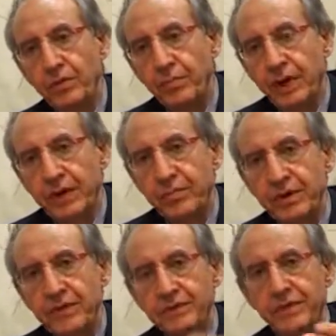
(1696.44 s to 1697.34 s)
by
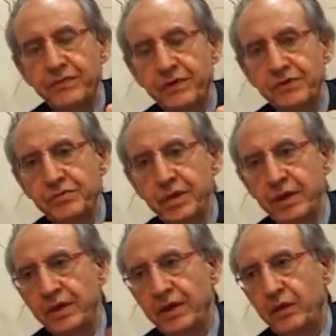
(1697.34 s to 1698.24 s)
means of
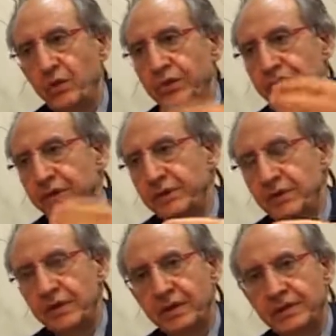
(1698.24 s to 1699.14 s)
ijma. When
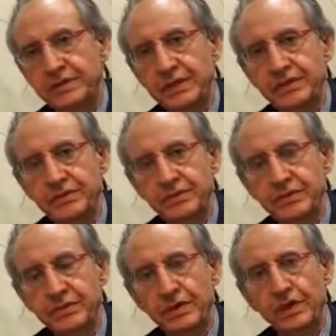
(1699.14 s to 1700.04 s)
general
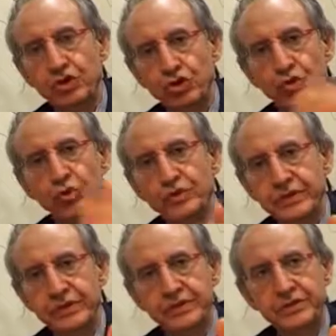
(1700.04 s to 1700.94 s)
consensus
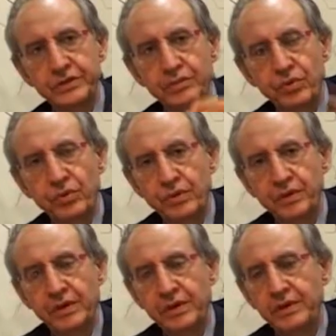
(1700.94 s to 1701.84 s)
throws its support
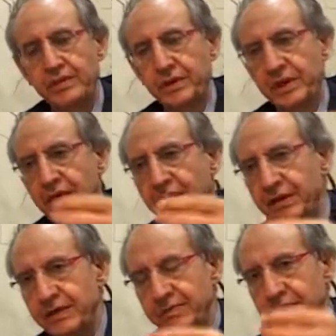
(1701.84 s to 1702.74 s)

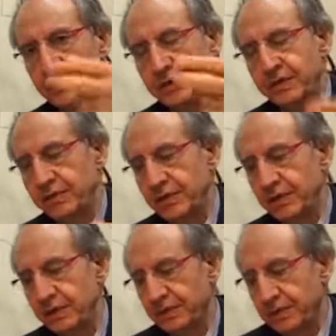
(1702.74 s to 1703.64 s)
behind a
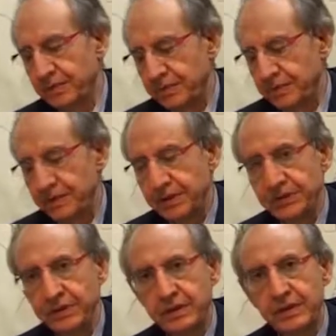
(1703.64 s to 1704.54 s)
particular
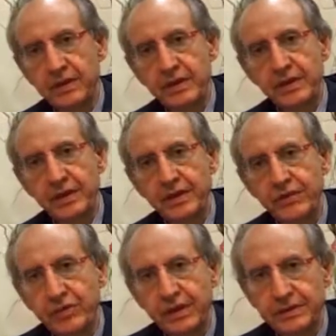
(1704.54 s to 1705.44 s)
interpretation,
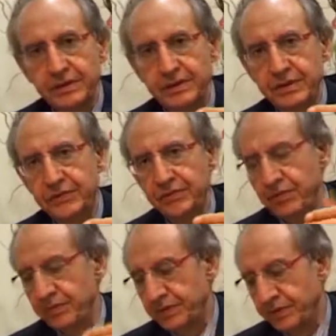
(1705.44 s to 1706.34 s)
it raises it
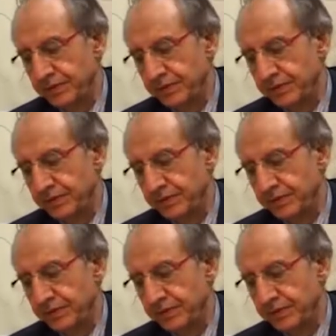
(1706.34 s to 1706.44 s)
from